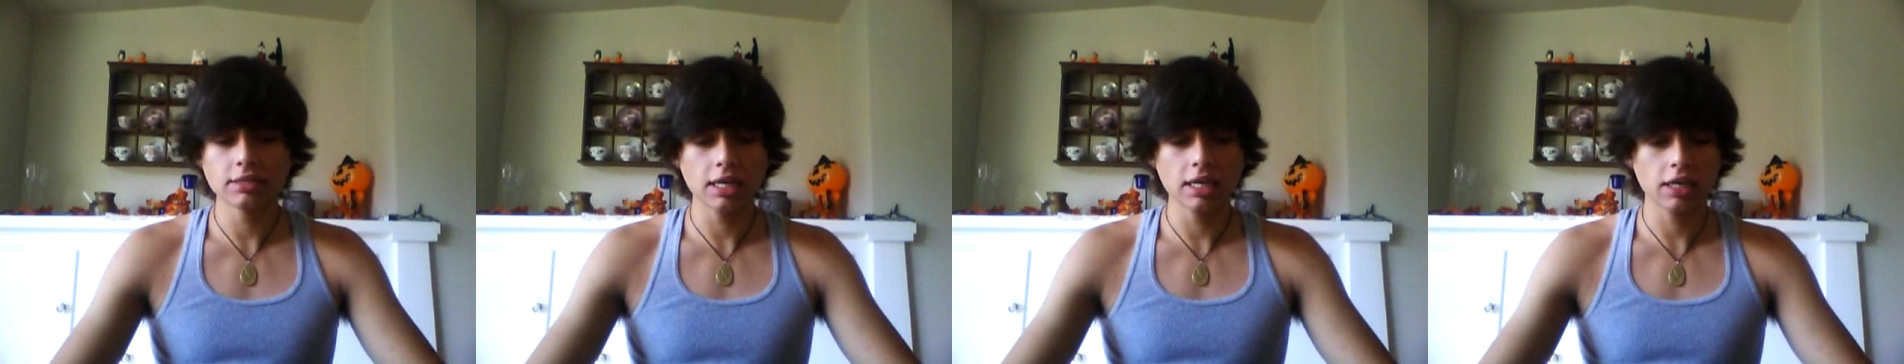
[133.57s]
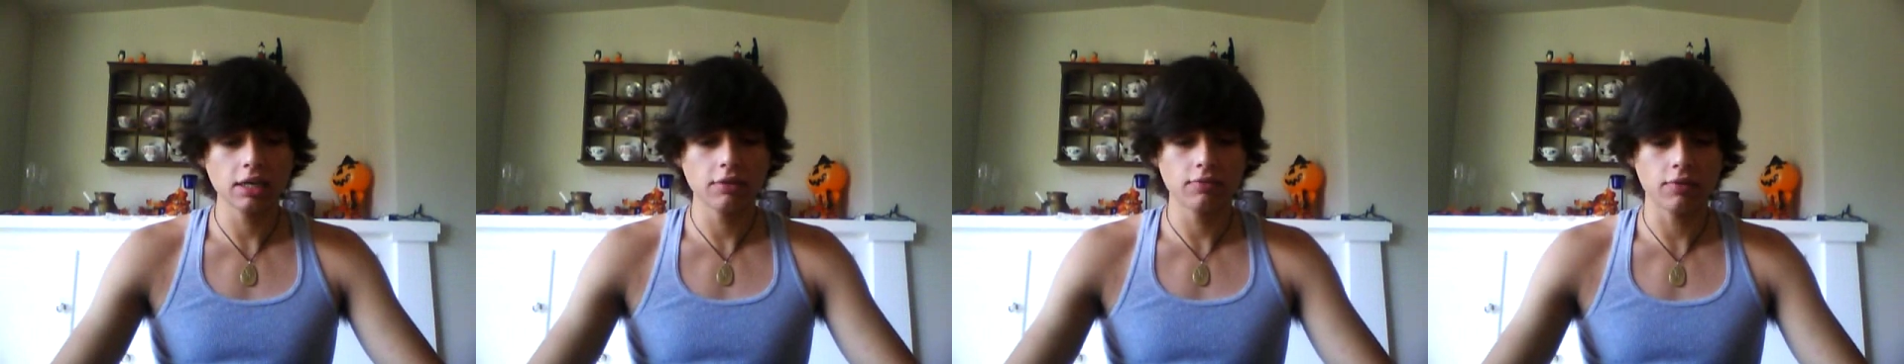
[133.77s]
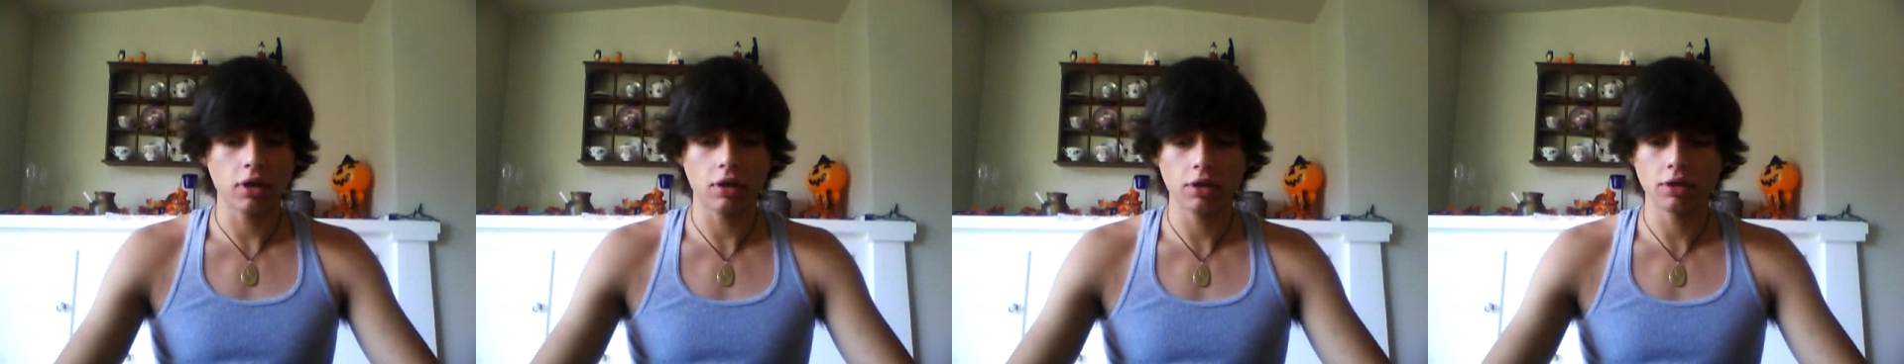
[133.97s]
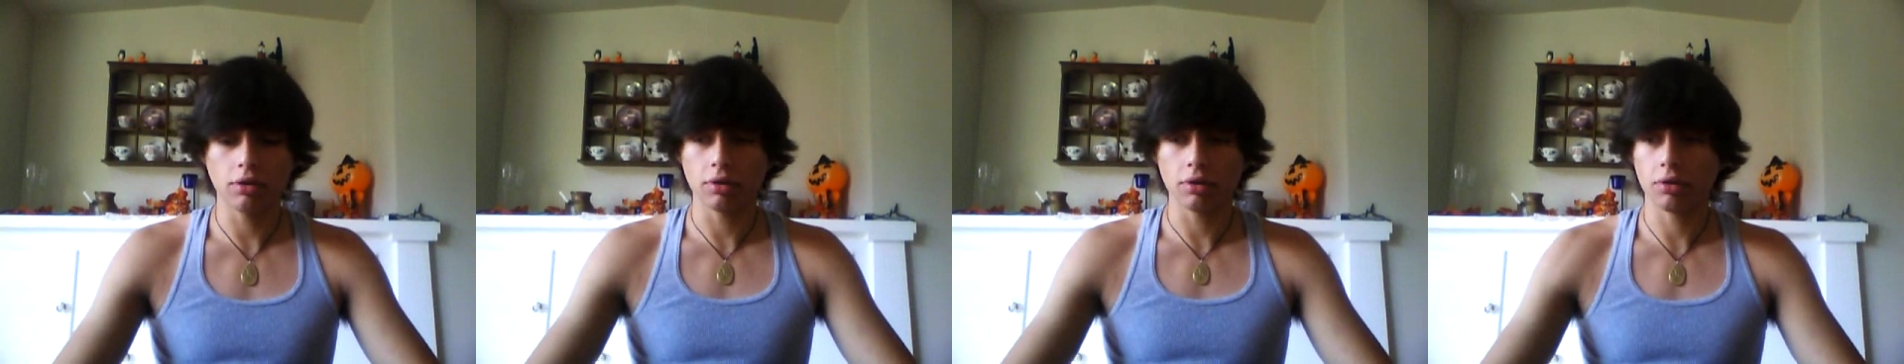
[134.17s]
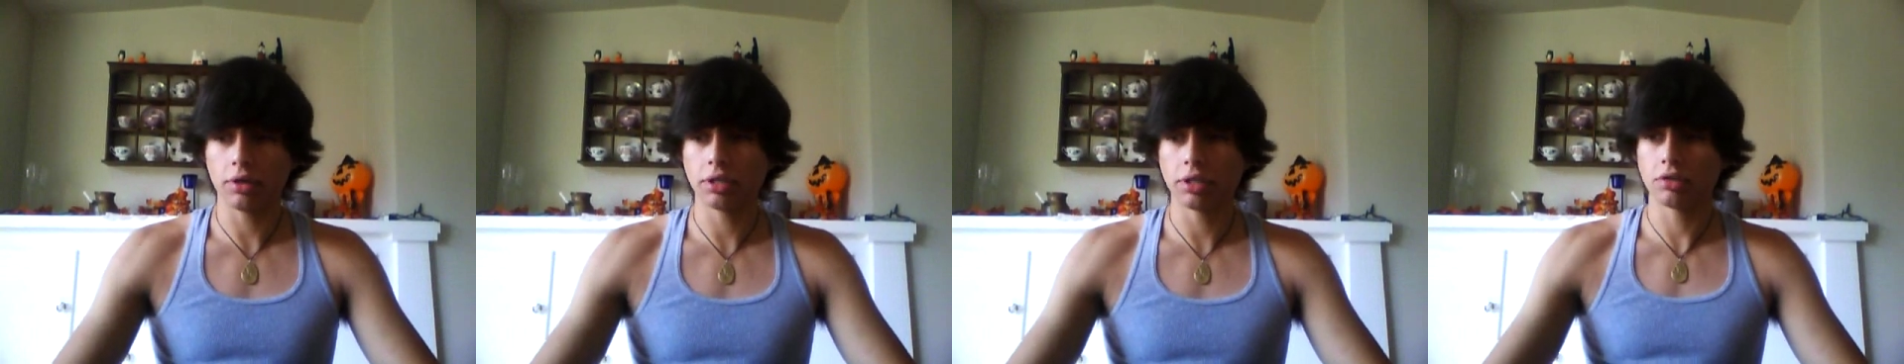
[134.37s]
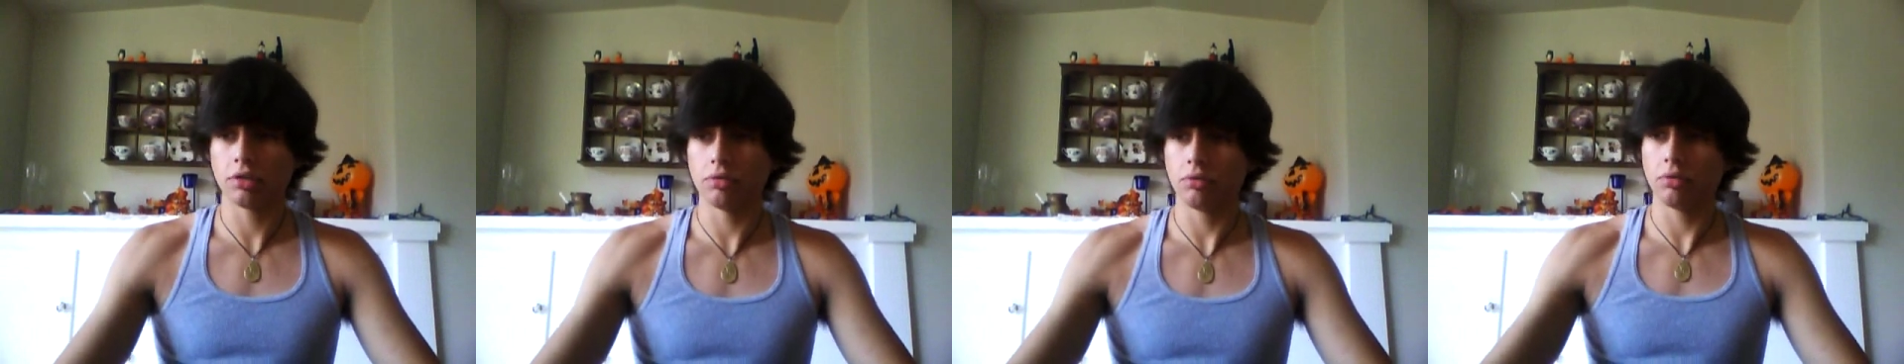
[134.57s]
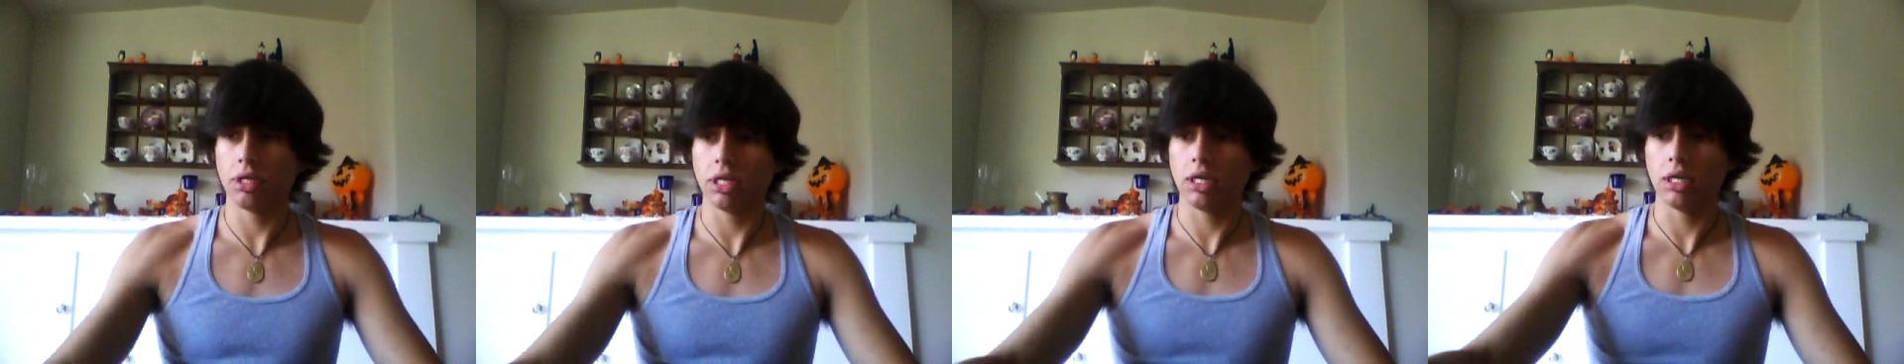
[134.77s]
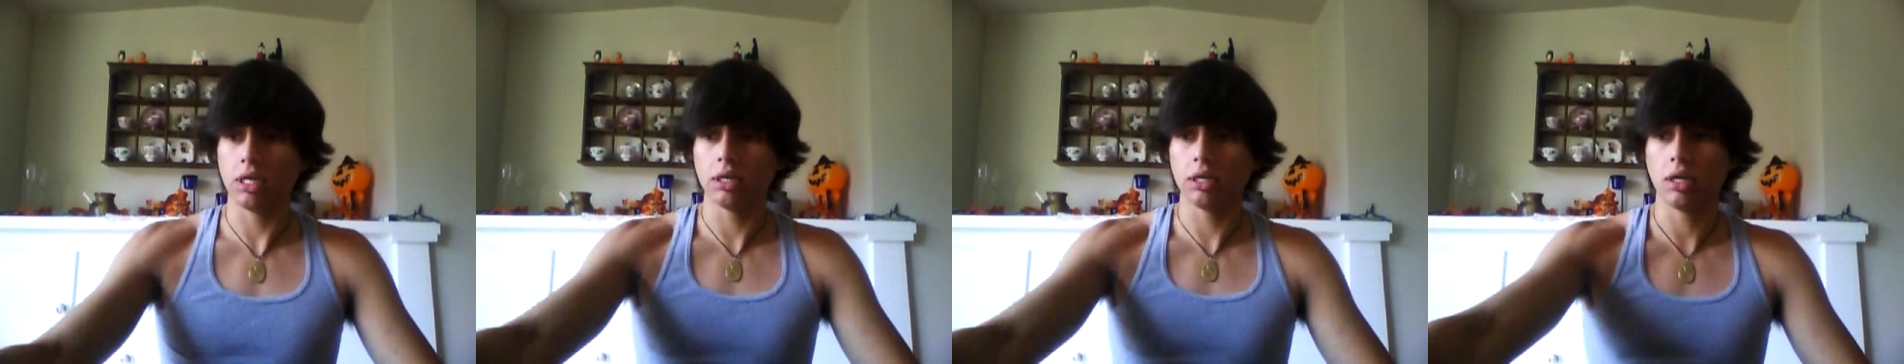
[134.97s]
Second of all, you're going to
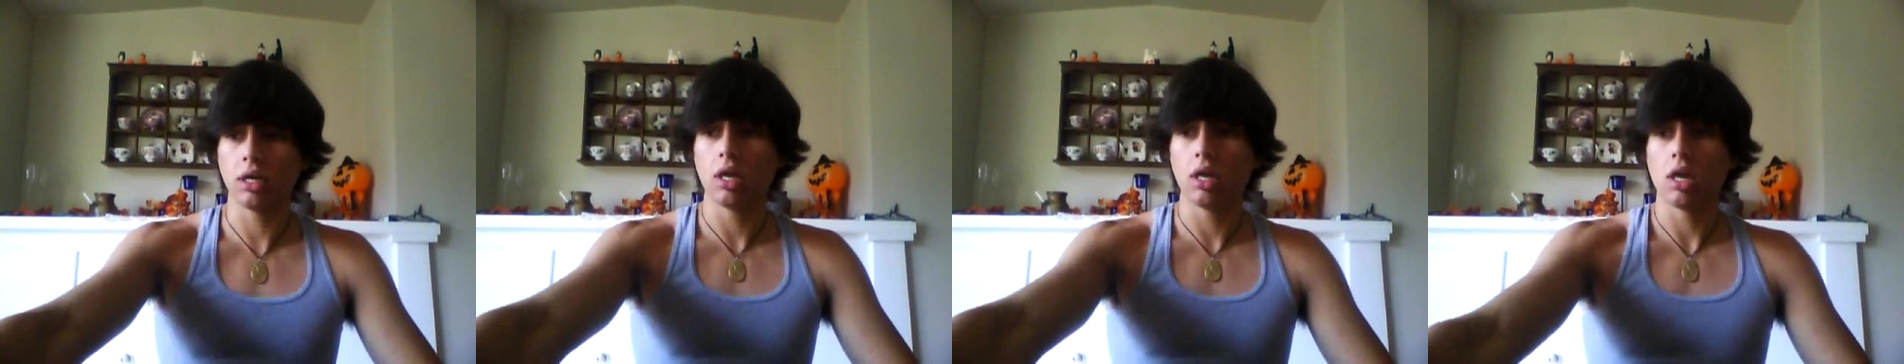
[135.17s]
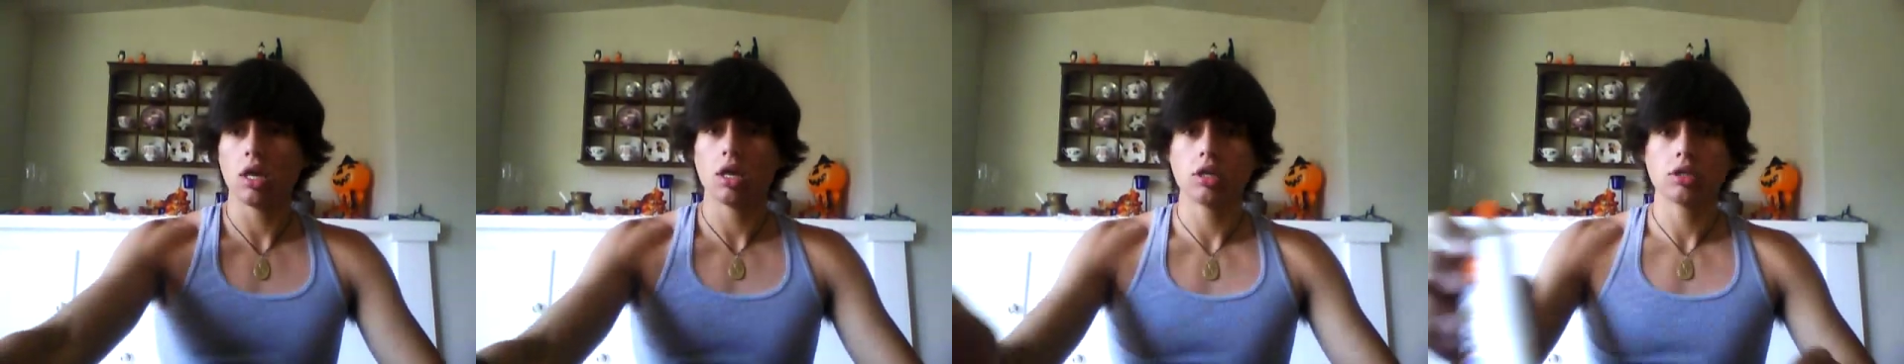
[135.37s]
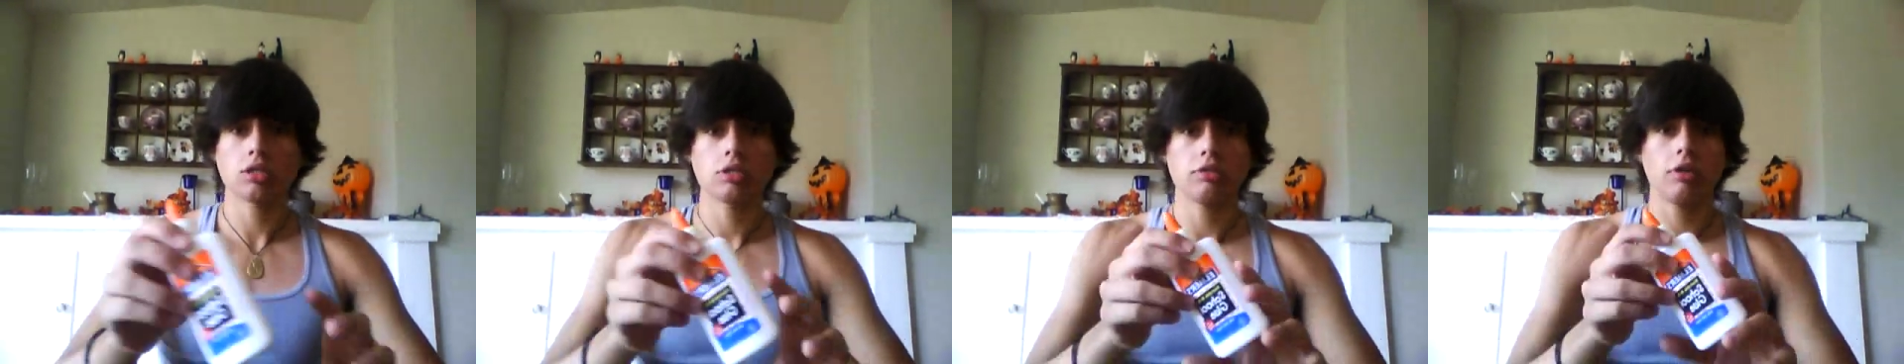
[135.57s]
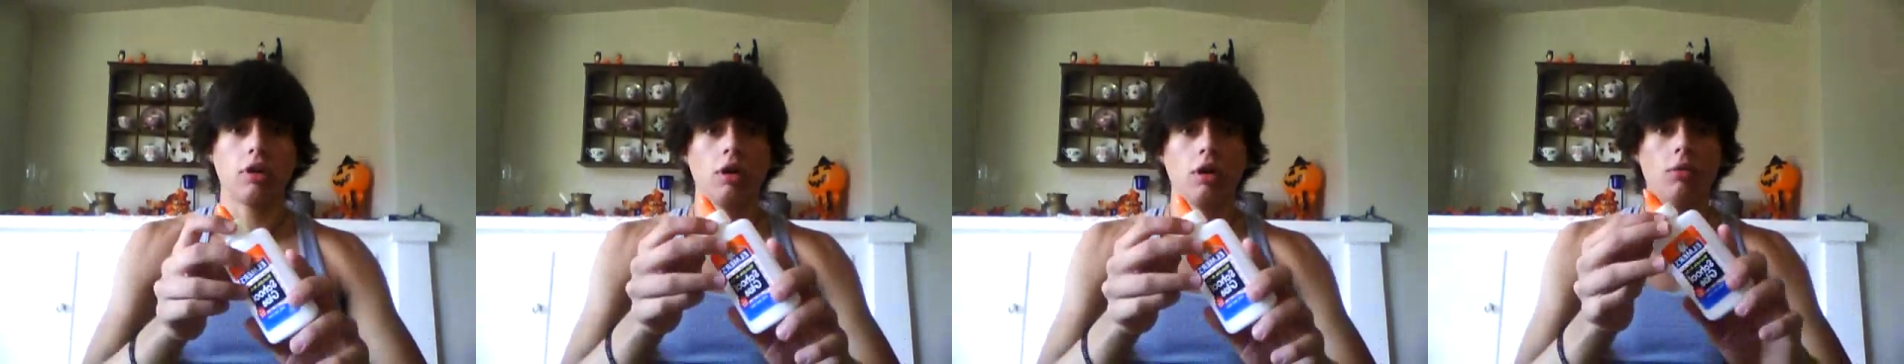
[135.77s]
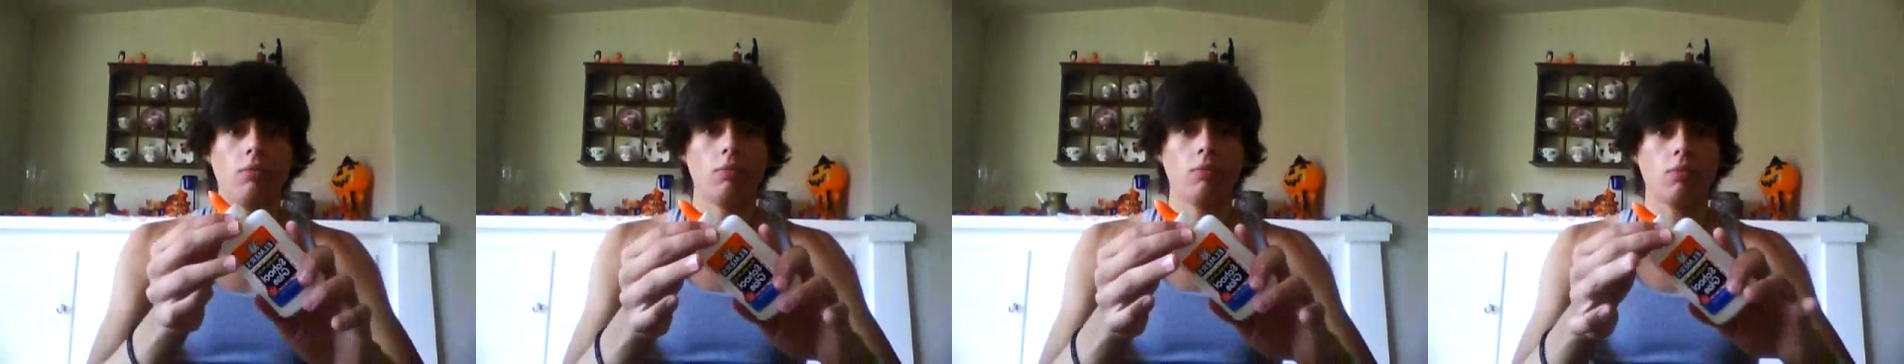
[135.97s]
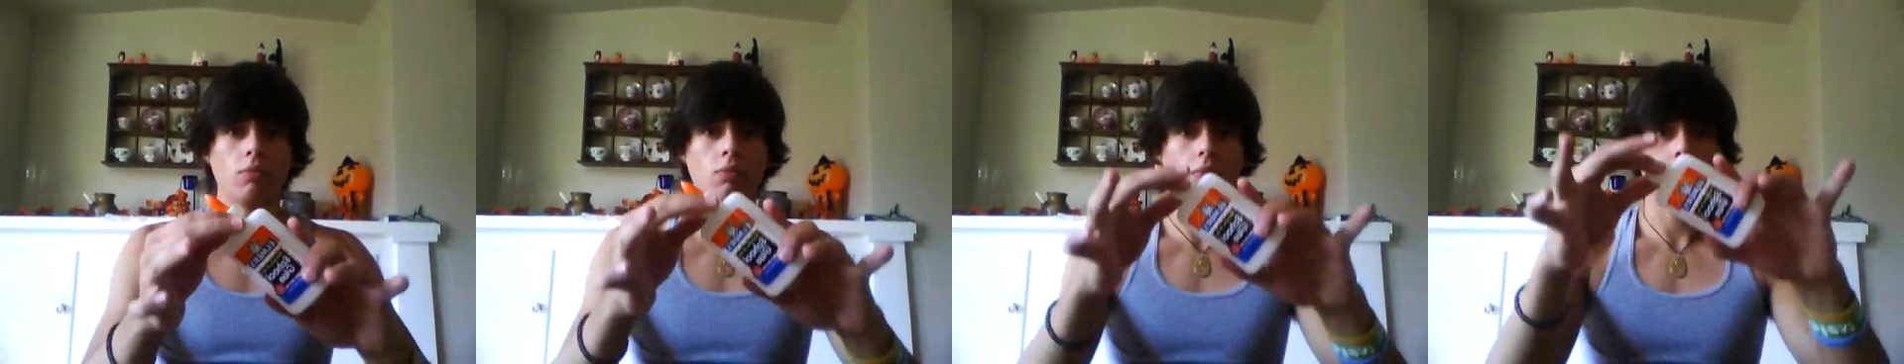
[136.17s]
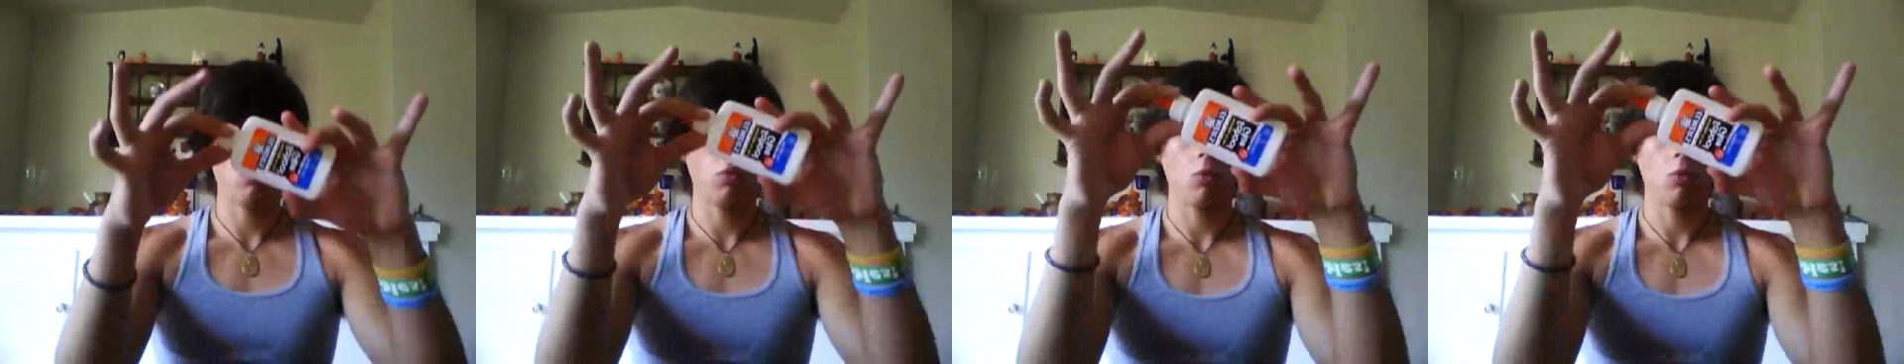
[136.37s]
need some